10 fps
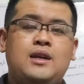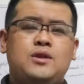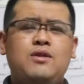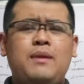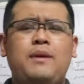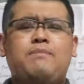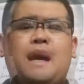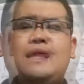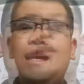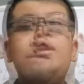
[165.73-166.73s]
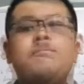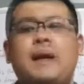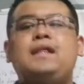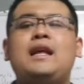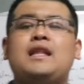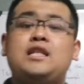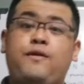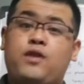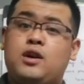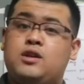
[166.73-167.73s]
So ano nga ba yung bad debt? Bad debt is
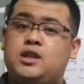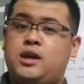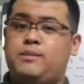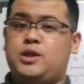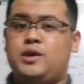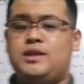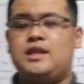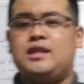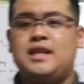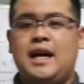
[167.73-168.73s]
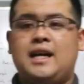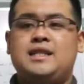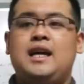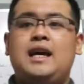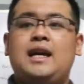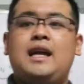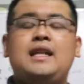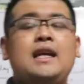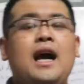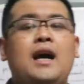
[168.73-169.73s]
for consumption such as
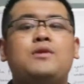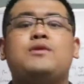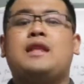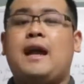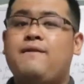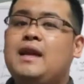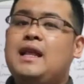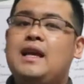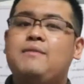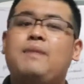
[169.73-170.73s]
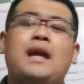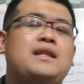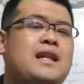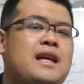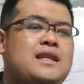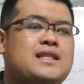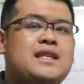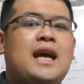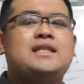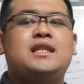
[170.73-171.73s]
eating out, traveling, buying the
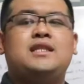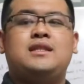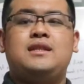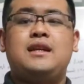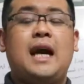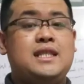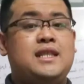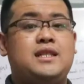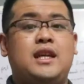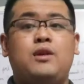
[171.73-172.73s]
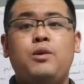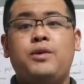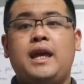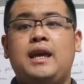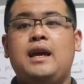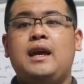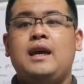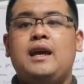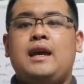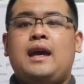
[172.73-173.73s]
latest gadgets and clothing,
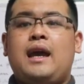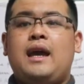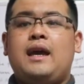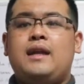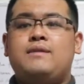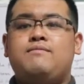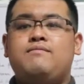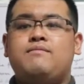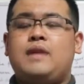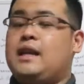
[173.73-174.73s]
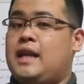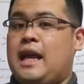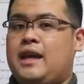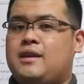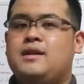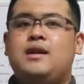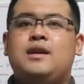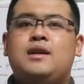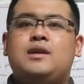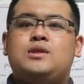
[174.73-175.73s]
and the like.
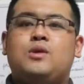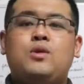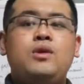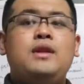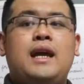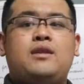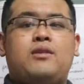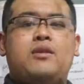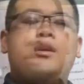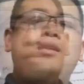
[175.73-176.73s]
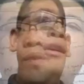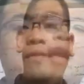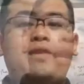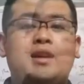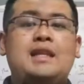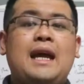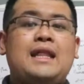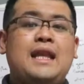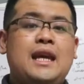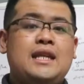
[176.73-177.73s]
So good debt, on the other, if your
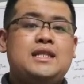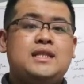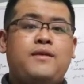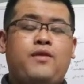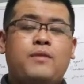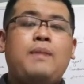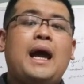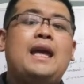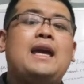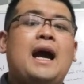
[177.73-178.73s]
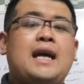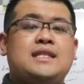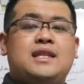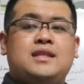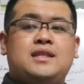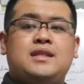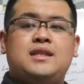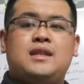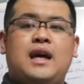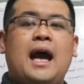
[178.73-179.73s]
debt is for buying assets,
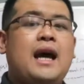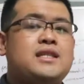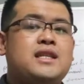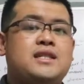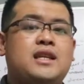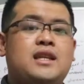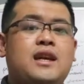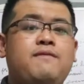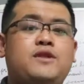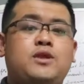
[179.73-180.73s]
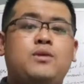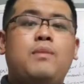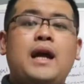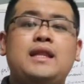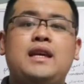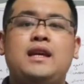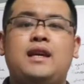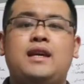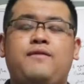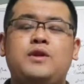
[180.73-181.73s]
assets that gives you money
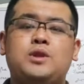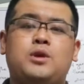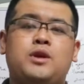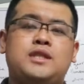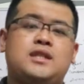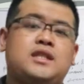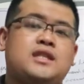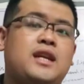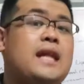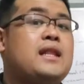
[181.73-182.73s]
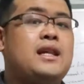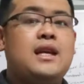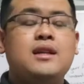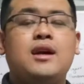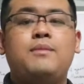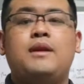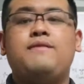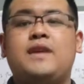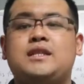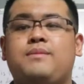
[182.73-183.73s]
the future such as rental income,
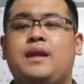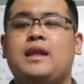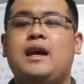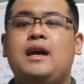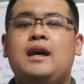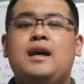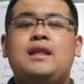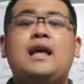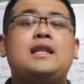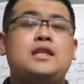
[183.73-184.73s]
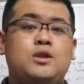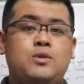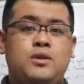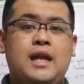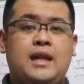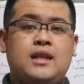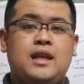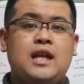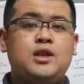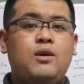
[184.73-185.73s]
investment, that is good debt.
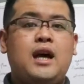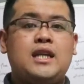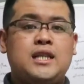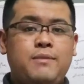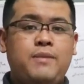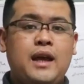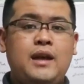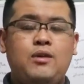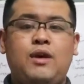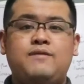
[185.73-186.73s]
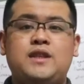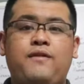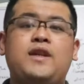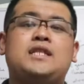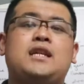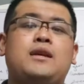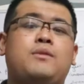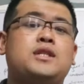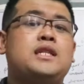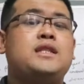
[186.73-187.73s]
As long as, syempre, you have sufficient
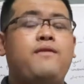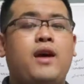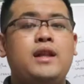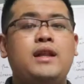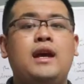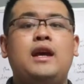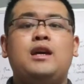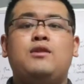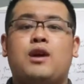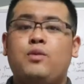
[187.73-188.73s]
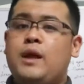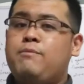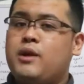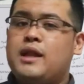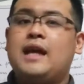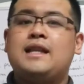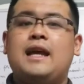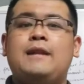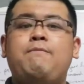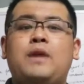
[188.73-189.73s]
emergency fund, you are well
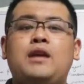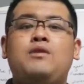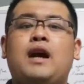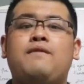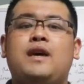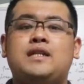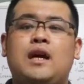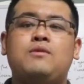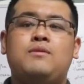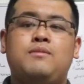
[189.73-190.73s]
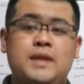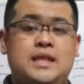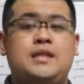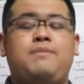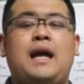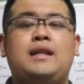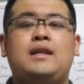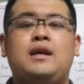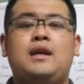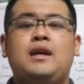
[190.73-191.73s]
protected, and you have a sound business plan.
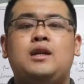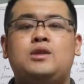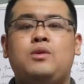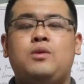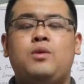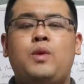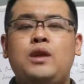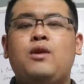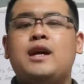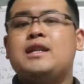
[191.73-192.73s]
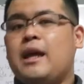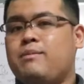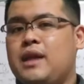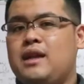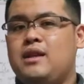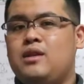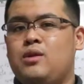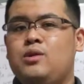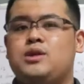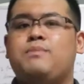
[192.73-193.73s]
So when you are tempted
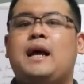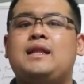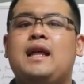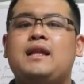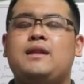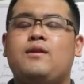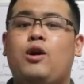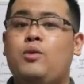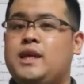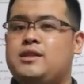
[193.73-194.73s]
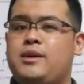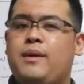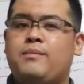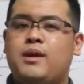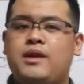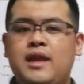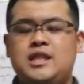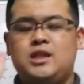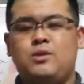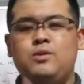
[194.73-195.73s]
to use bad debt, always remember
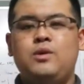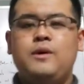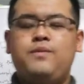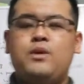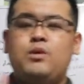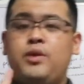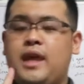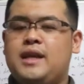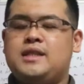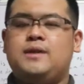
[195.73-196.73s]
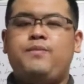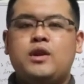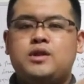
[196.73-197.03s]
these two things.